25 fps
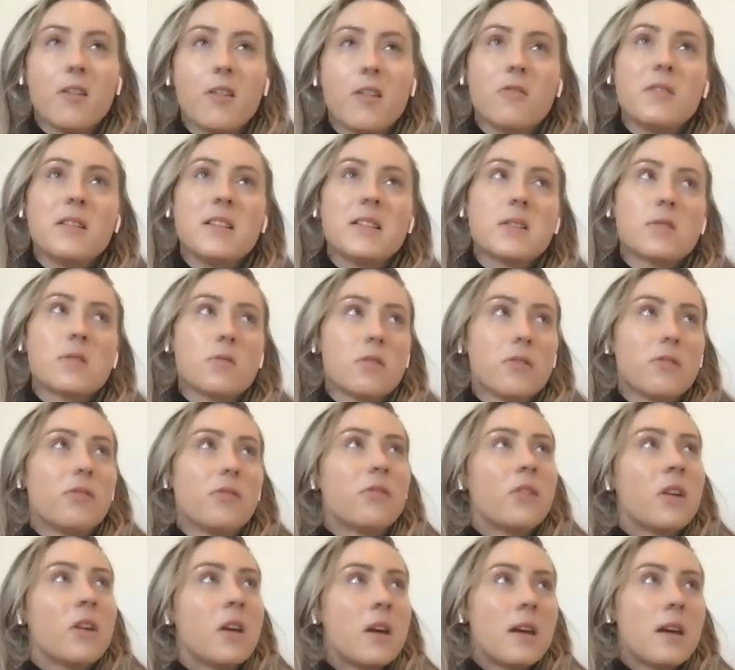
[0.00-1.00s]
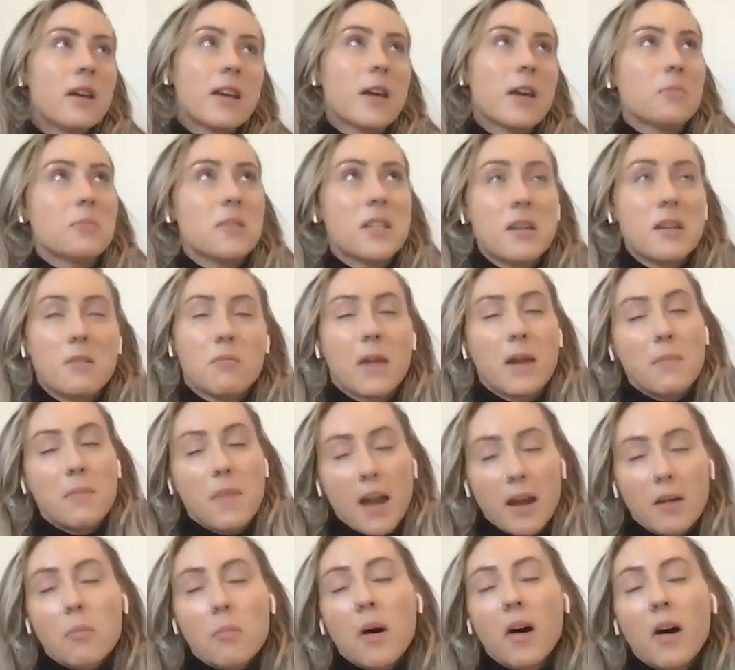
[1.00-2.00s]
And I always sort of kept it in my
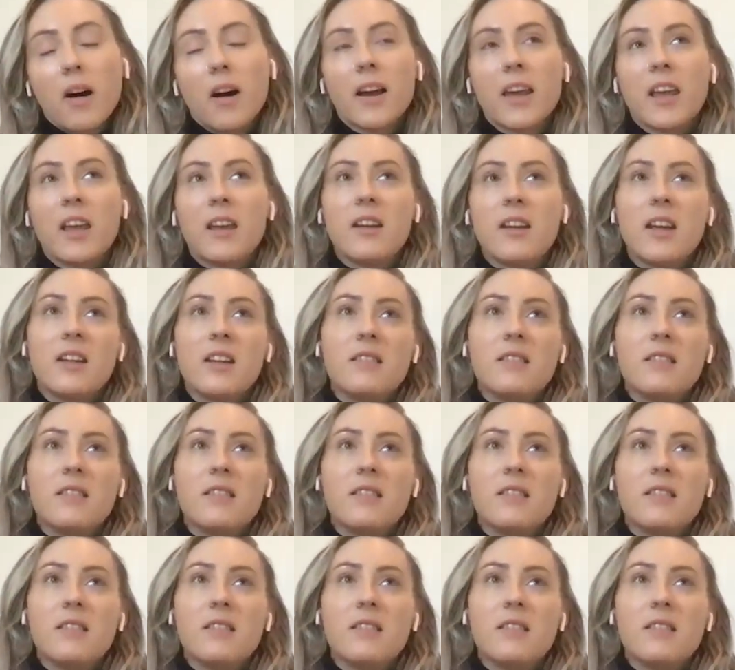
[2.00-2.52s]
back pocket